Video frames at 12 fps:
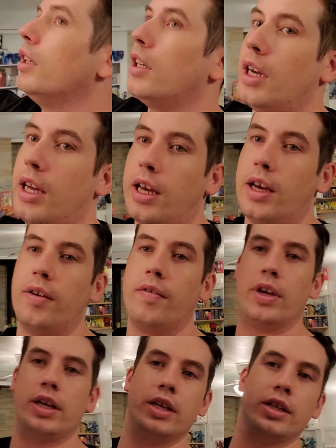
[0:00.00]
I have
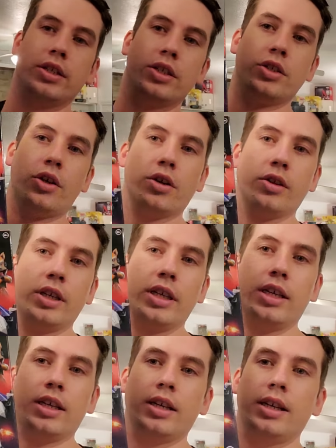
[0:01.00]

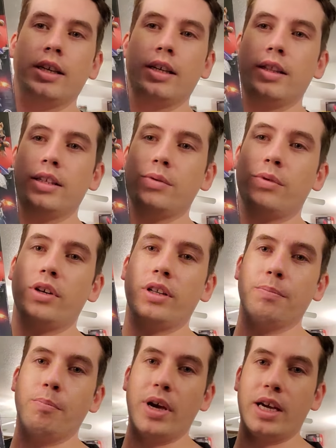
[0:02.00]
Starlink. This one
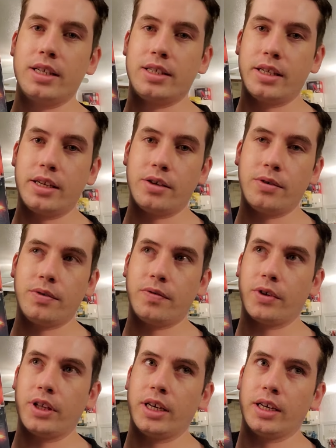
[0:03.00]
on mega sale
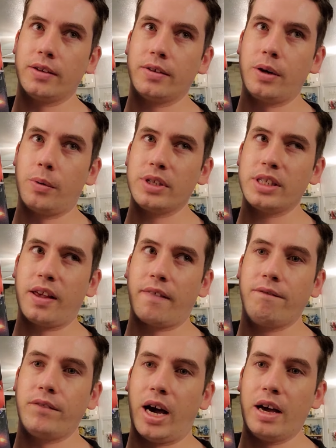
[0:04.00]
for like, I want to say like
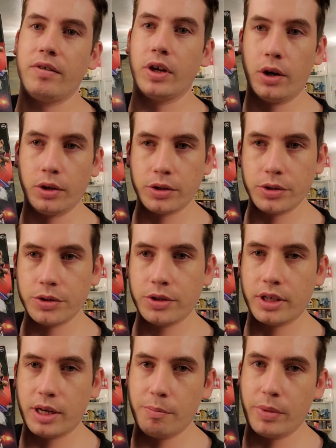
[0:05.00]
$5
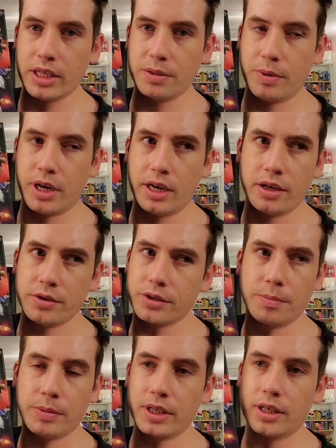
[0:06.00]
at Best Buy or
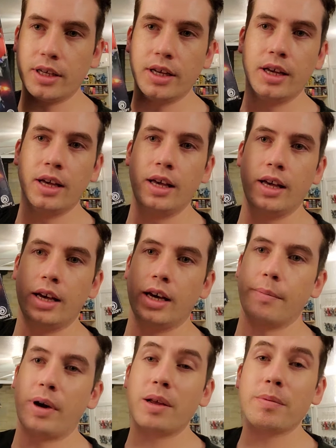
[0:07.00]
something.
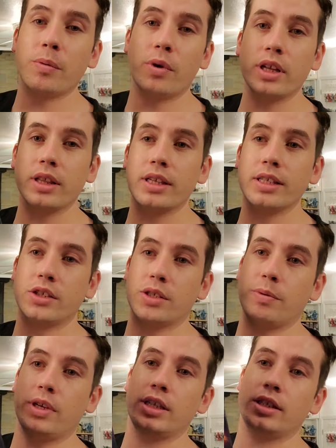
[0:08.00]
Um, I had been wanting this just
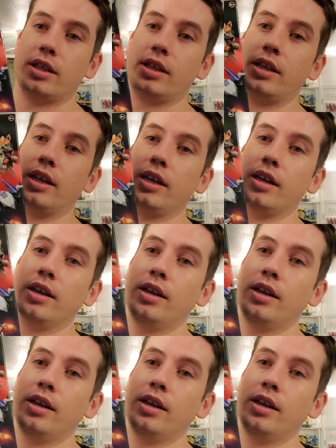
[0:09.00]
because of the uh,